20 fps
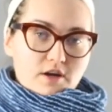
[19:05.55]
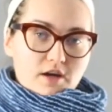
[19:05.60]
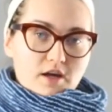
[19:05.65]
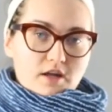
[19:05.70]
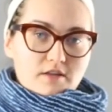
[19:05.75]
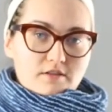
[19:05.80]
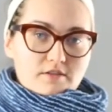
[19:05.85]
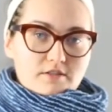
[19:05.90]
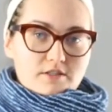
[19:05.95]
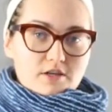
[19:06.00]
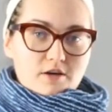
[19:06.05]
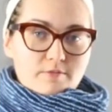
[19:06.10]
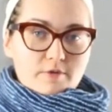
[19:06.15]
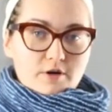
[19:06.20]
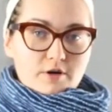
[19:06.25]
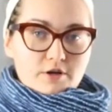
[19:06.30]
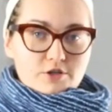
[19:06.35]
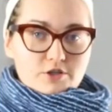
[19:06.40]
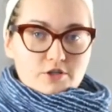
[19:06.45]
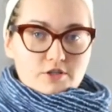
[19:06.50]
and some
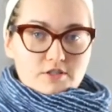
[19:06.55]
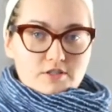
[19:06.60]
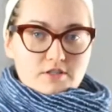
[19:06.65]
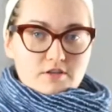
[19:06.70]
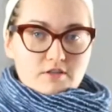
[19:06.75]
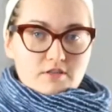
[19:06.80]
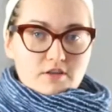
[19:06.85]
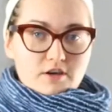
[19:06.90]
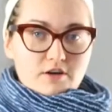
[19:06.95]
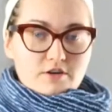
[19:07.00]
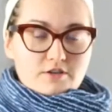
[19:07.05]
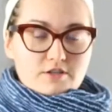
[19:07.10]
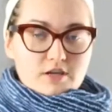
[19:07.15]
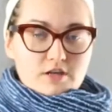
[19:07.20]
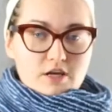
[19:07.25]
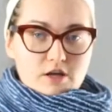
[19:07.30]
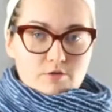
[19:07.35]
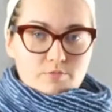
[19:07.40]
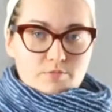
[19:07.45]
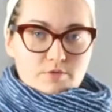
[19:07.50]
are just there to
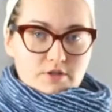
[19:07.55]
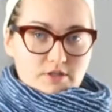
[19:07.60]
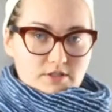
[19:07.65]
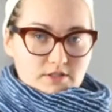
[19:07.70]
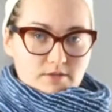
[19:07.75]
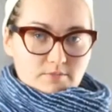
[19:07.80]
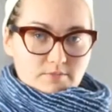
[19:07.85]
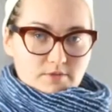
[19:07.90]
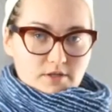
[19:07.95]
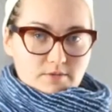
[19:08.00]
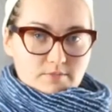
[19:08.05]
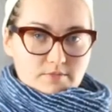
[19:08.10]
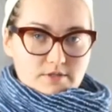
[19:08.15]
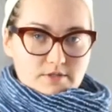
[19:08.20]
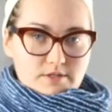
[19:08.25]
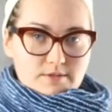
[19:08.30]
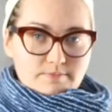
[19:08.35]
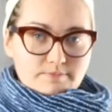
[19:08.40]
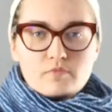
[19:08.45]
help with the symptoms.